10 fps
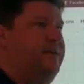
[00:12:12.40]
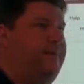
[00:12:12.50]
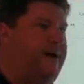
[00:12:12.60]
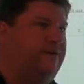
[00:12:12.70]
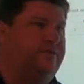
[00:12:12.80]

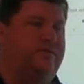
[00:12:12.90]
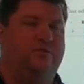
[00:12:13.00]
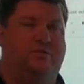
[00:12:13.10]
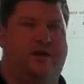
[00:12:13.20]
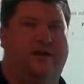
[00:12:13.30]
about
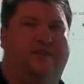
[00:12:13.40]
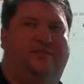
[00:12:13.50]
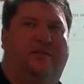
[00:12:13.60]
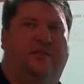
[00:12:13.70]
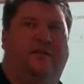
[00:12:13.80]
Google
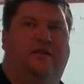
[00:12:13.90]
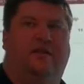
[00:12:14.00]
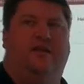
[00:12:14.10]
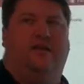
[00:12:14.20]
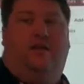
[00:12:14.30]
Docs,
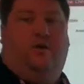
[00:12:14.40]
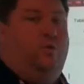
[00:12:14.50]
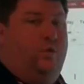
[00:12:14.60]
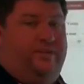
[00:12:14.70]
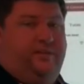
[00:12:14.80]

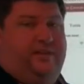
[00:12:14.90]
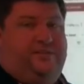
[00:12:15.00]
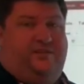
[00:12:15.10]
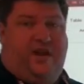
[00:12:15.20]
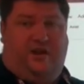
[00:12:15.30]
whether
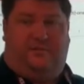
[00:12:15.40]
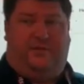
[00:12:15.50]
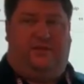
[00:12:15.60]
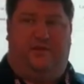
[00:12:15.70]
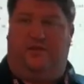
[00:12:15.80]
it's a
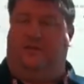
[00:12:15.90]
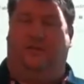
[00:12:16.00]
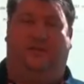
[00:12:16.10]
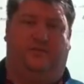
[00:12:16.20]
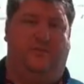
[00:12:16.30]
document,
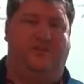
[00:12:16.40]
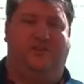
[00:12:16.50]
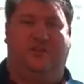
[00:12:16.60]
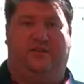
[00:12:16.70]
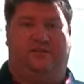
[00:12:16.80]
a
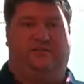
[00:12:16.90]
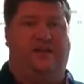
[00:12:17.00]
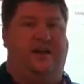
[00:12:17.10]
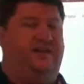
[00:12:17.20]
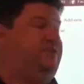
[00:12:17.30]
spreadsheet, a
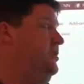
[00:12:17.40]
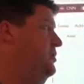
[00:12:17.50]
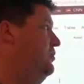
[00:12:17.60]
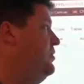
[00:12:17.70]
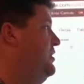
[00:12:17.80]

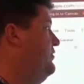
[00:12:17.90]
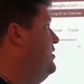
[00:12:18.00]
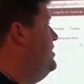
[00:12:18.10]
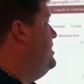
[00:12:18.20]
slideshow, whatever,